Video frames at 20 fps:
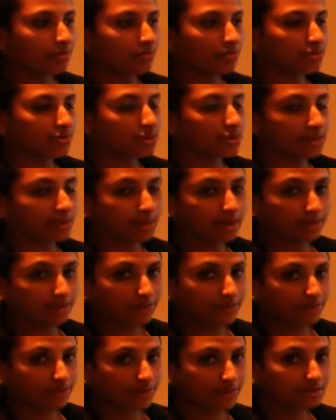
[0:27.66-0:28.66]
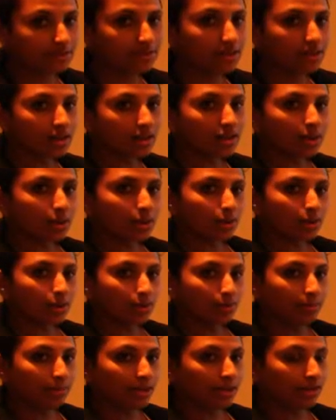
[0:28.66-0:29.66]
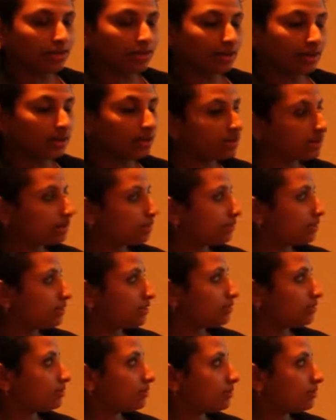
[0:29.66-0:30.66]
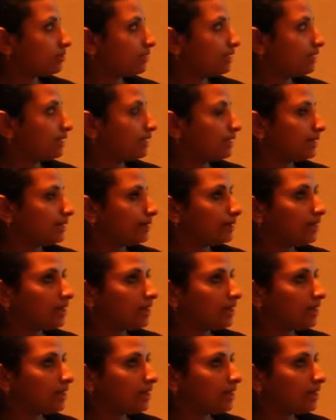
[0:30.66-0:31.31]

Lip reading: so many friends who make regular remittances to India.